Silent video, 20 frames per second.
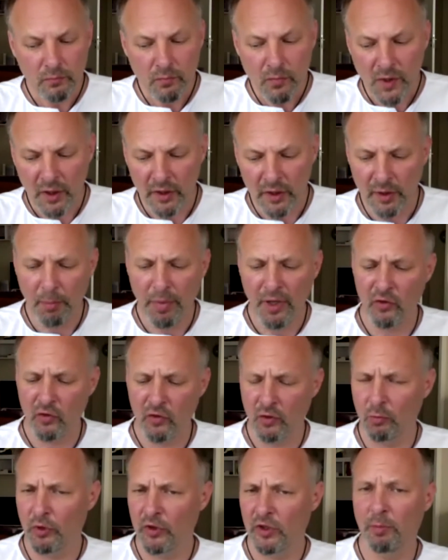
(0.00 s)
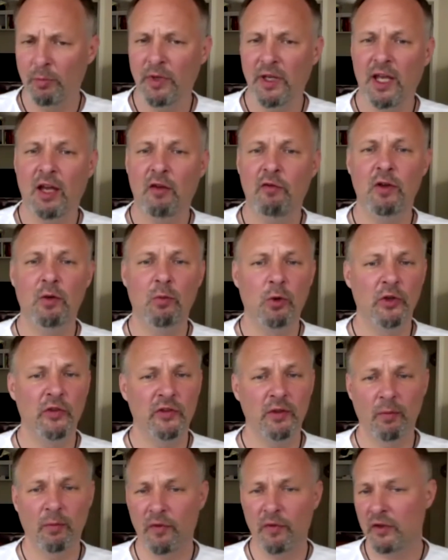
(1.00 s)
Depends on what the behavior was.
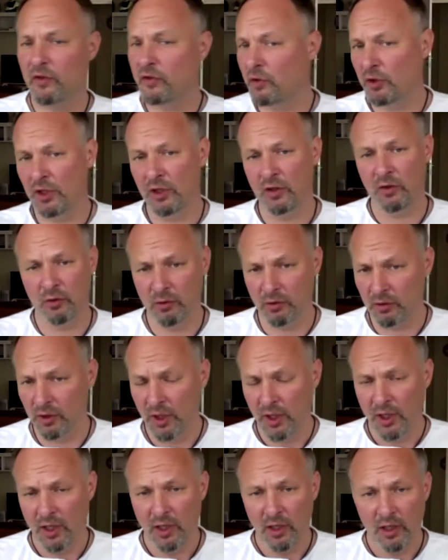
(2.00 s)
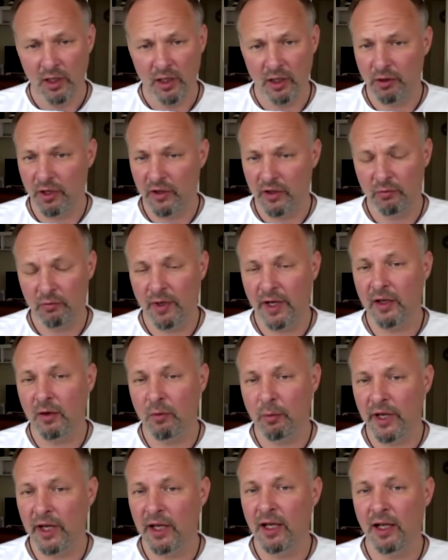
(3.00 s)
Some things you need to address right
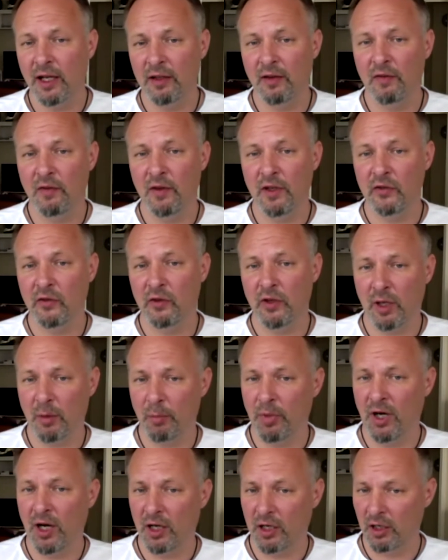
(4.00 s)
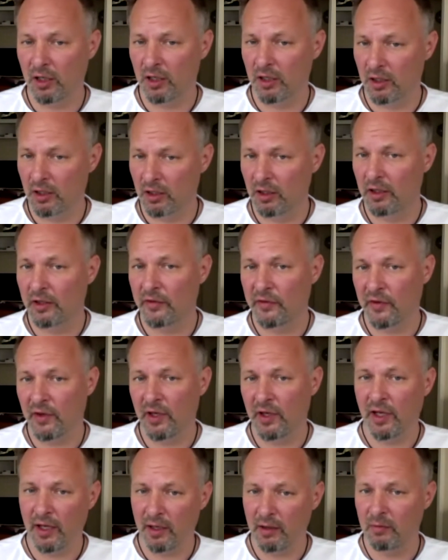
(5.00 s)
away. Other things you can park a little and
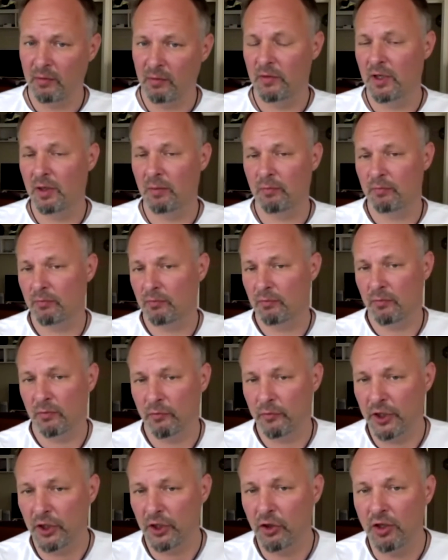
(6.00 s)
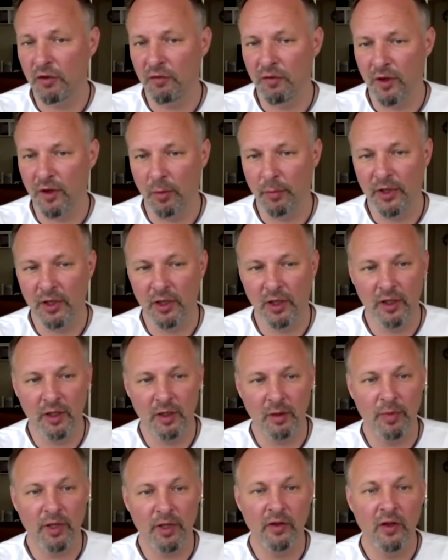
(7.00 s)
say, hey, we need to develop here a little bit.